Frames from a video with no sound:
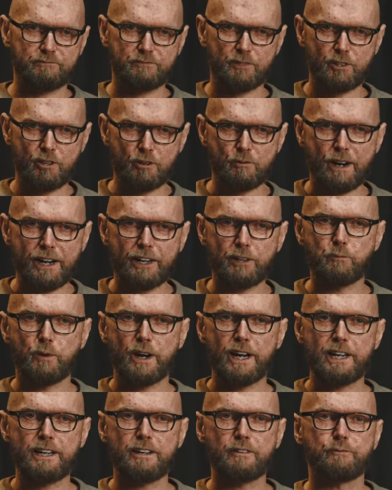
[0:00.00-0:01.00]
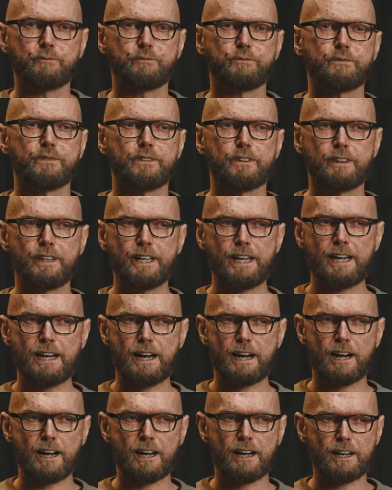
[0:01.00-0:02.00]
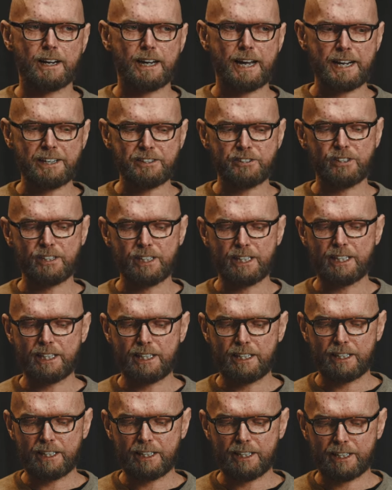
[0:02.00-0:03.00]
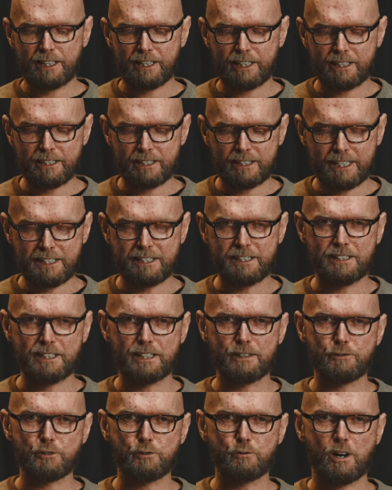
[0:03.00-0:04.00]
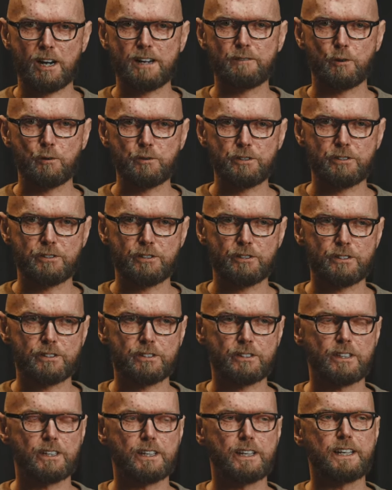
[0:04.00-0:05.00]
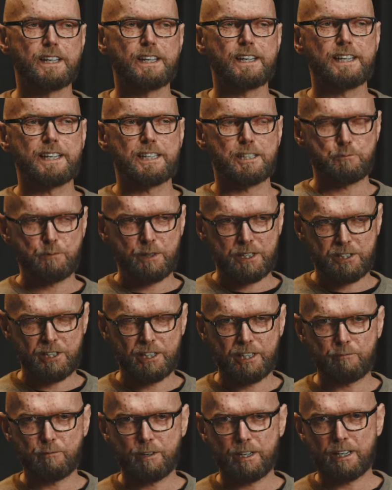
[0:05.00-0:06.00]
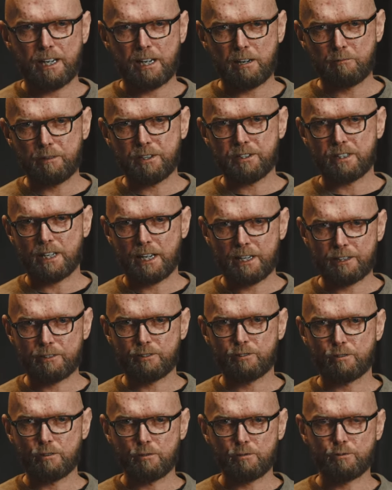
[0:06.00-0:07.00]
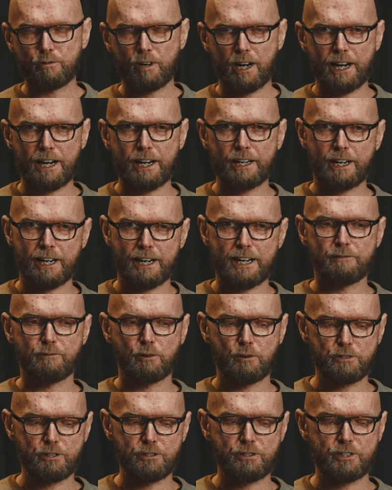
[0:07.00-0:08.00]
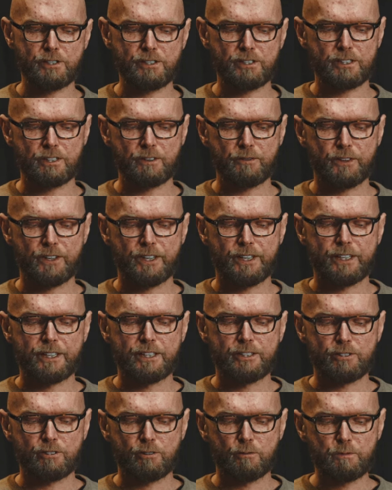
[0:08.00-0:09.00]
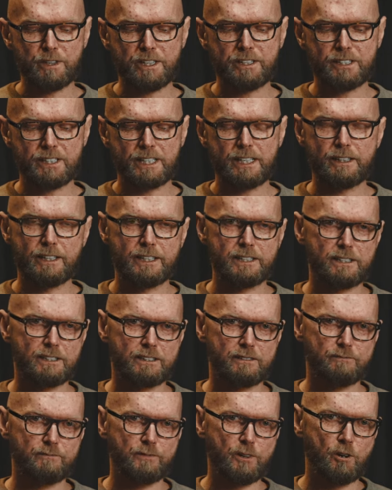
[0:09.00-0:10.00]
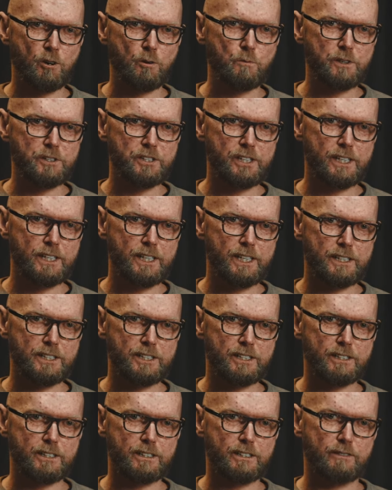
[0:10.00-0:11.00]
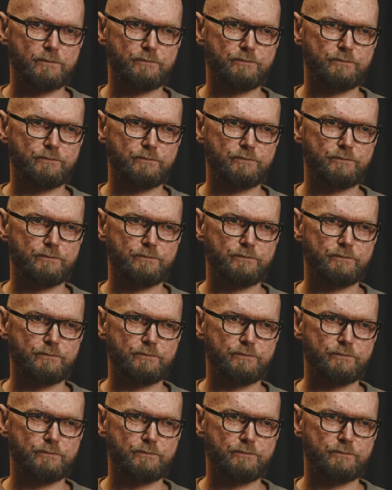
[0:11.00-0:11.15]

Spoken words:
correct way, they are actually sensitive to high voltages, especially when now we're starting to go to higher and higher voltages. So we see this homogeneous